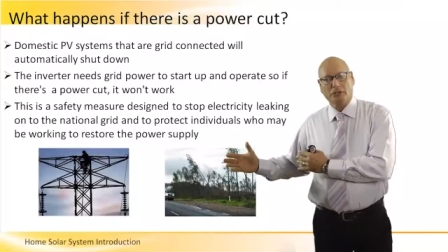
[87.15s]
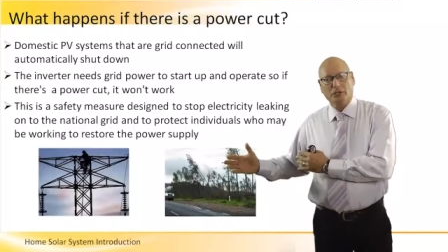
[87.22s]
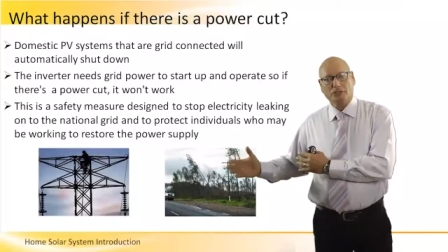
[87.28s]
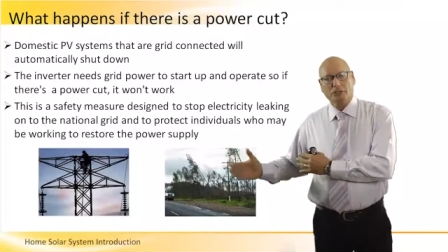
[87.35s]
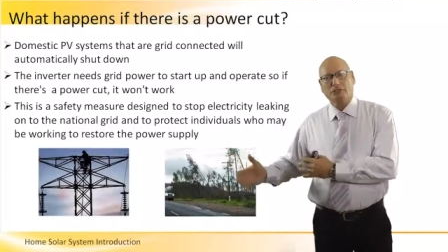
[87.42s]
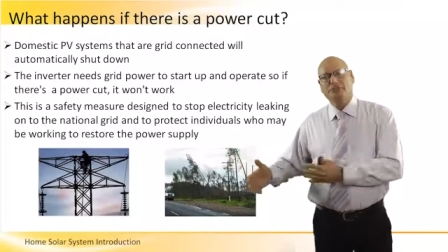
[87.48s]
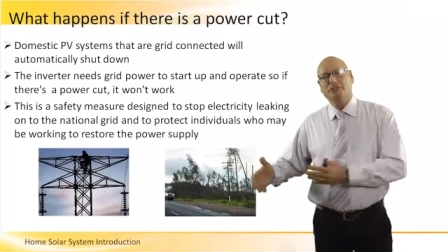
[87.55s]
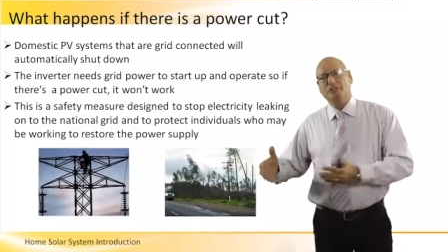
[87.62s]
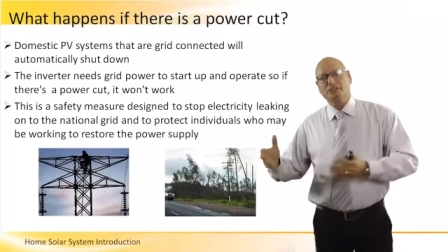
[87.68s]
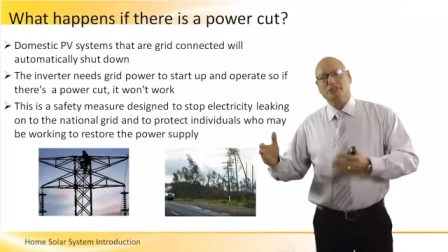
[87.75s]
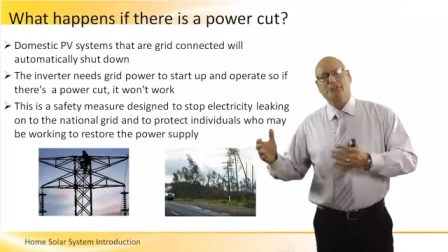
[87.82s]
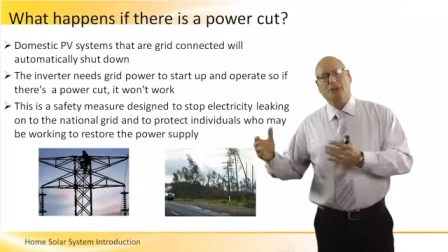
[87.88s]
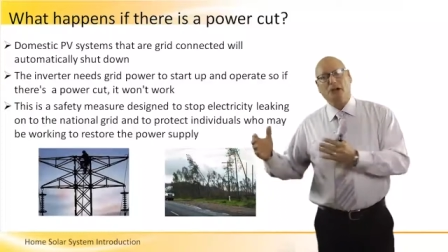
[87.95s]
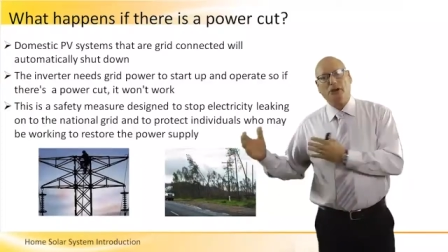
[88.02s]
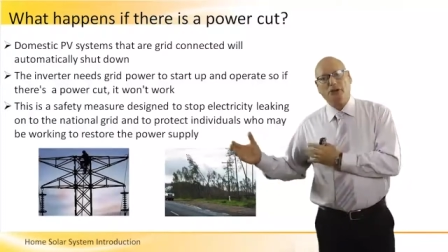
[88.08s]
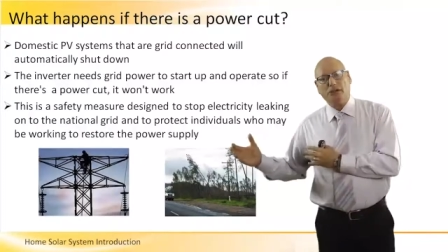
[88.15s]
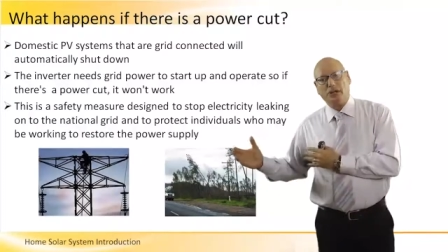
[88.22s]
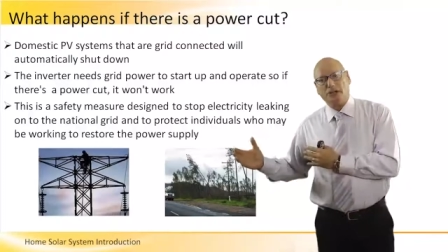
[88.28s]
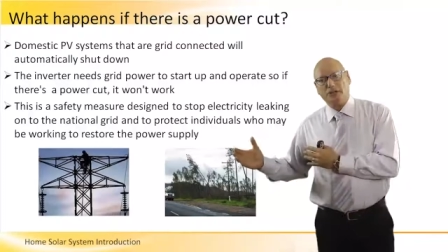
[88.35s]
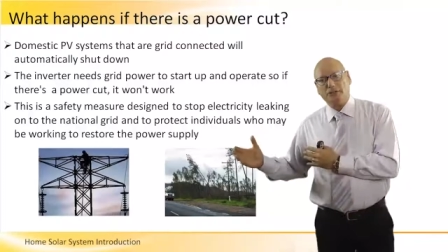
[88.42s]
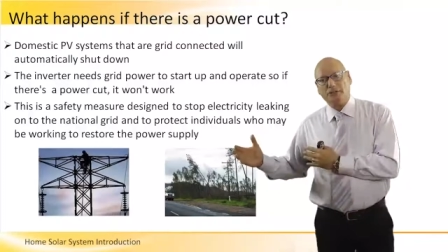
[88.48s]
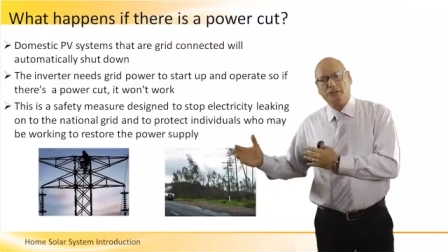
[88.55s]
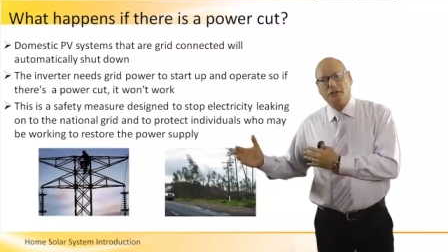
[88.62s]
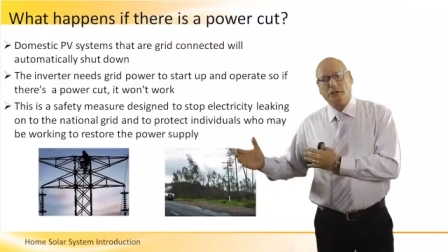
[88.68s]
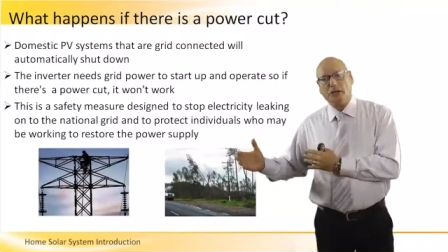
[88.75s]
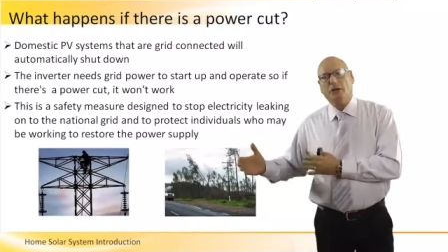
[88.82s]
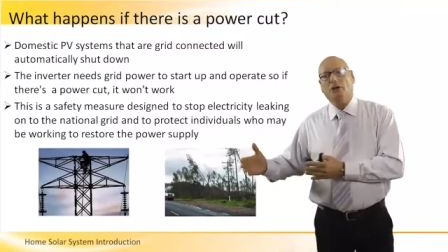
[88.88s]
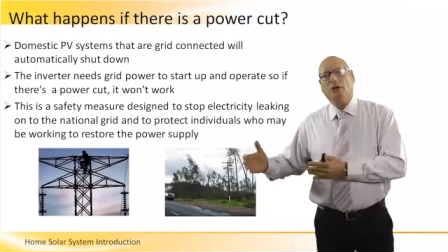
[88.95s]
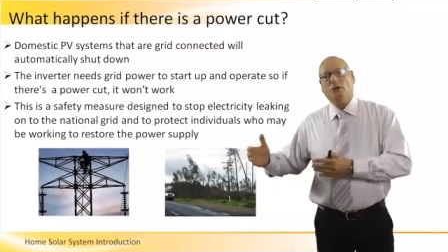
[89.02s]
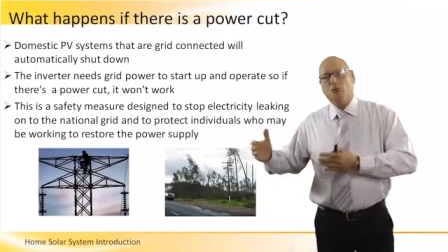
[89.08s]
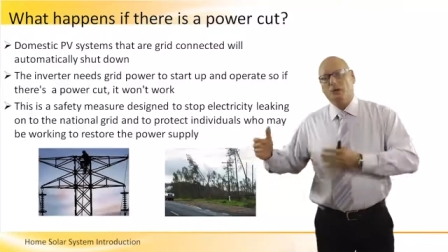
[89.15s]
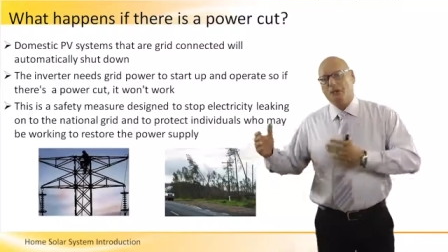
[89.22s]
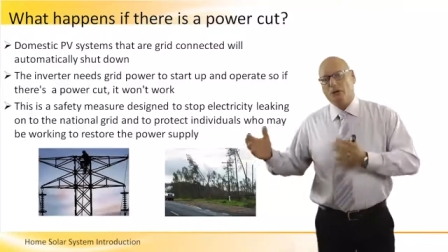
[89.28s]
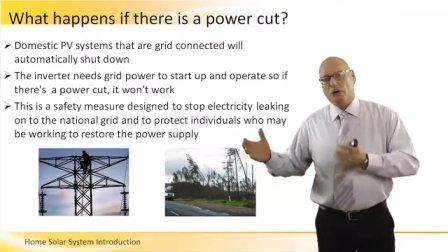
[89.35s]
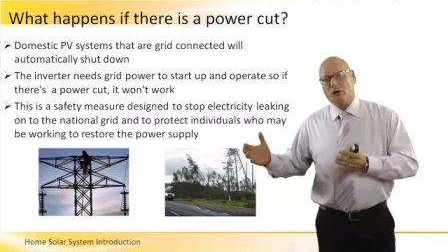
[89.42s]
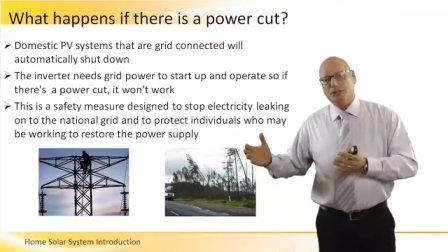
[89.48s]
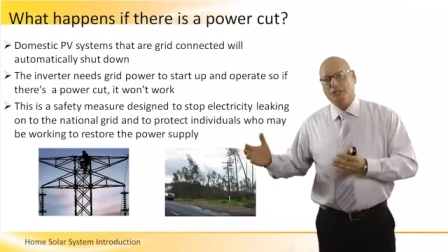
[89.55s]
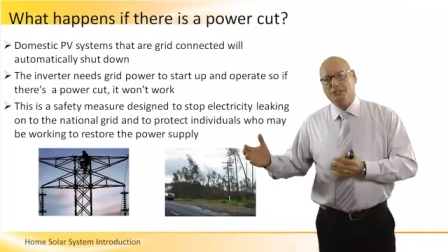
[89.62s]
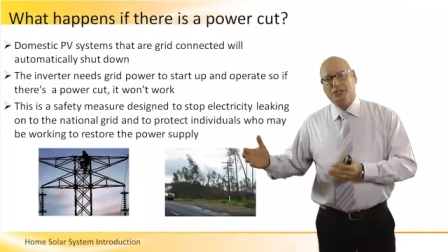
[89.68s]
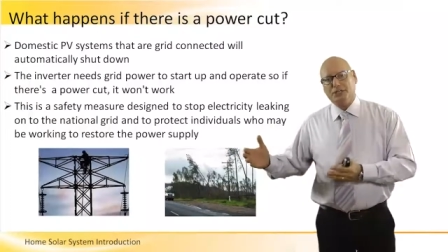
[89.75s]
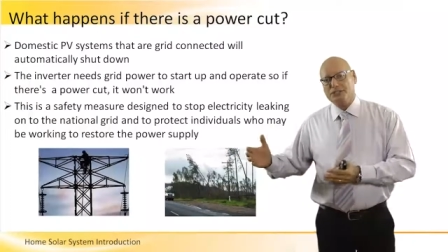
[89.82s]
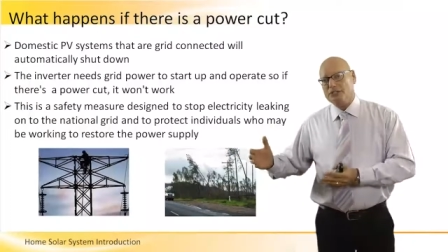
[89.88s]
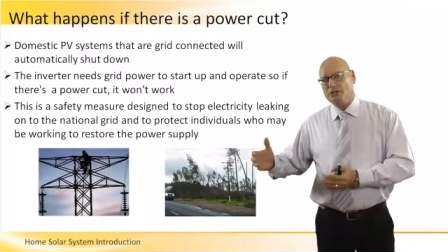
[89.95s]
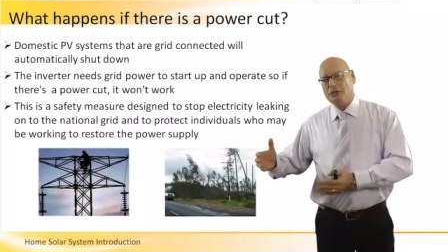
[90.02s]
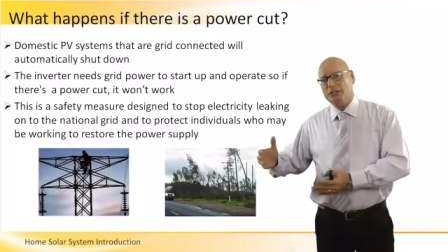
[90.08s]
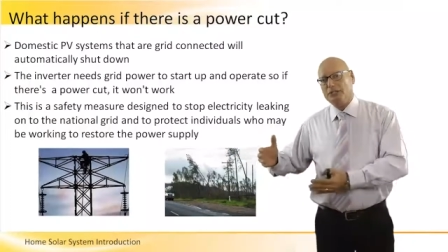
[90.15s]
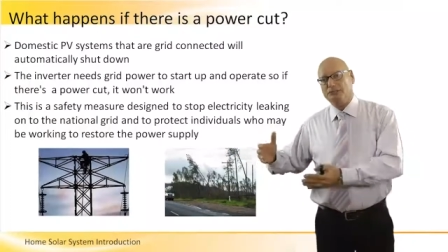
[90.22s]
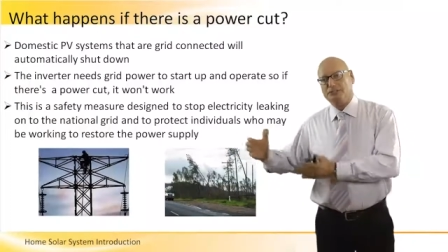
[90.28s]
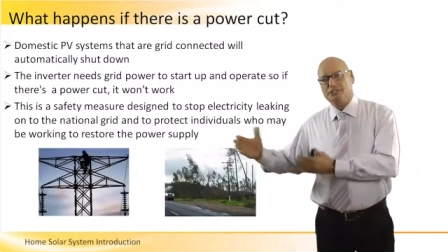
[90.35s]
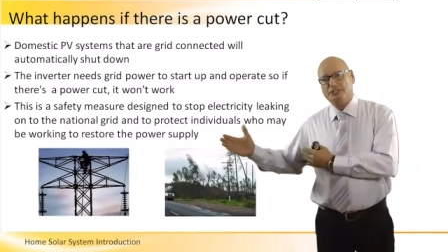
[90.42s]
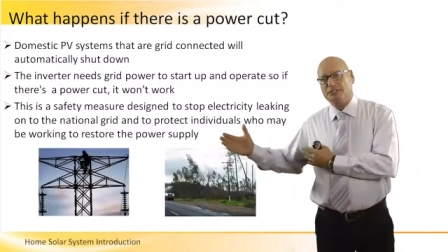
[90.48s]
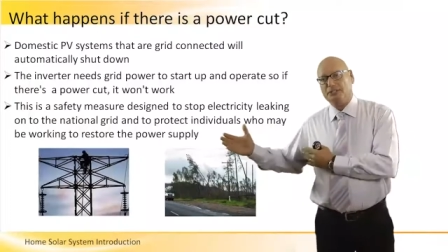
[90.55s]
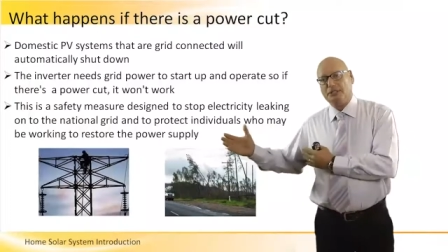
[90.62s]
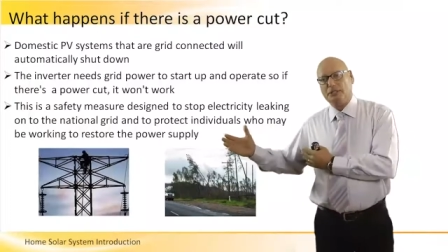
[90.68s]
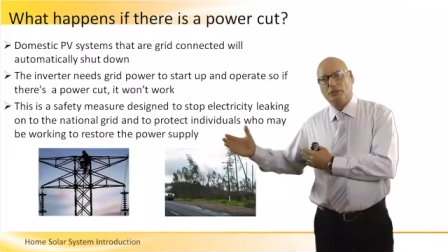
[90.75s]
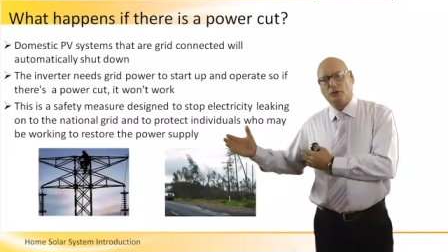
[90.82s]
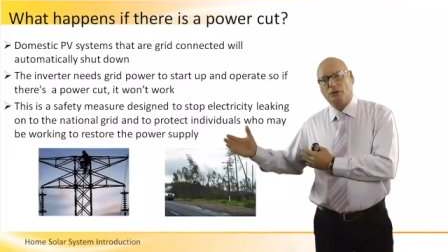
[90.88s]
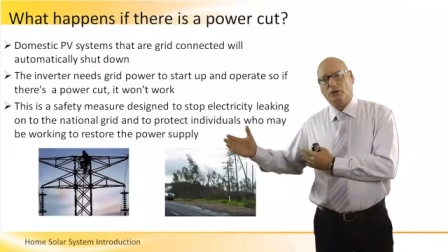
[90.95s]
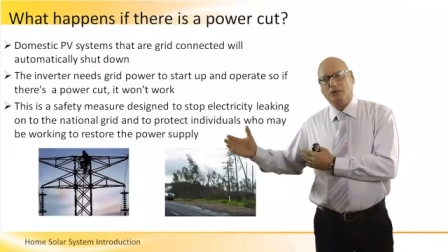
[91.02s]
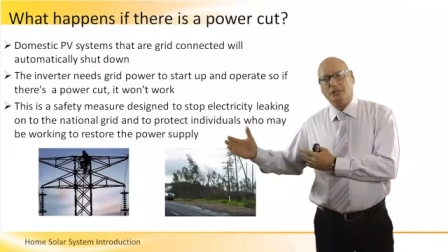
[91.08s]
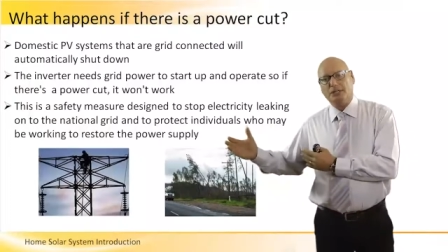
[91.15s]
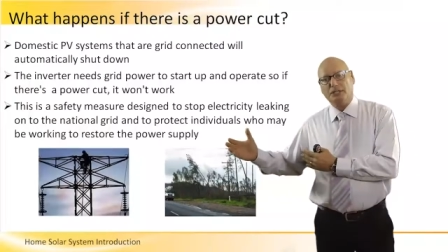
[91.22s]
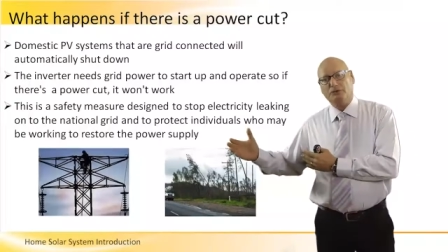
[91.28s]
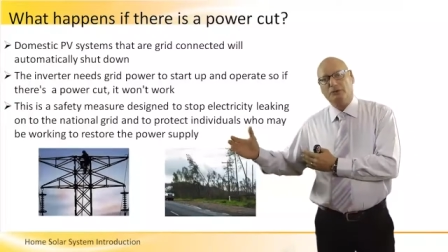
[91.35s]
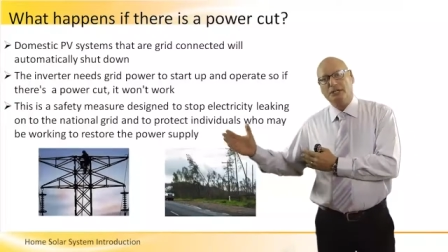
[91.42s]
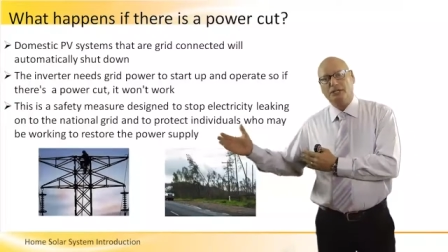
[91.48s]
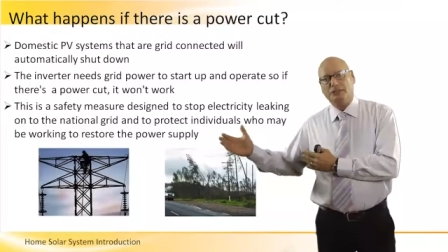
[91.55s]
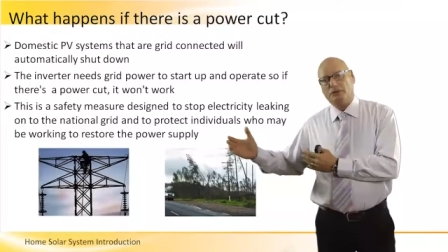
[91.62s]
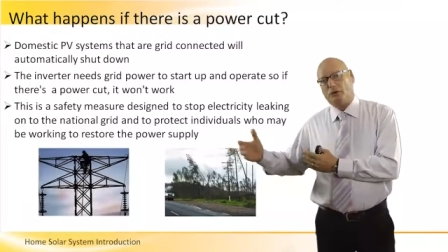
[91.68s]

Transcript: So if there is a power cut, we know that there is no electricity on the grid,